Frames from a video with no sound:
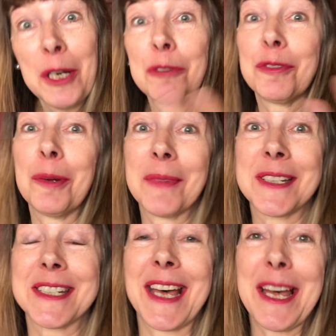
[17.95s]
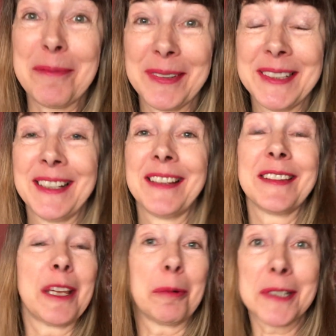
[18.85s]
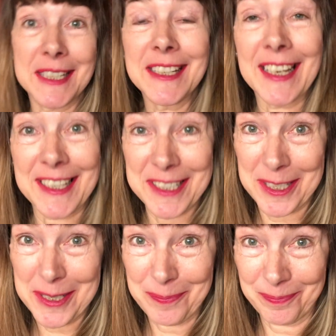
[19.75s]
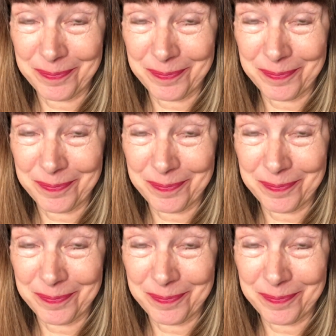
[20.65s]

from the time they were teenagers.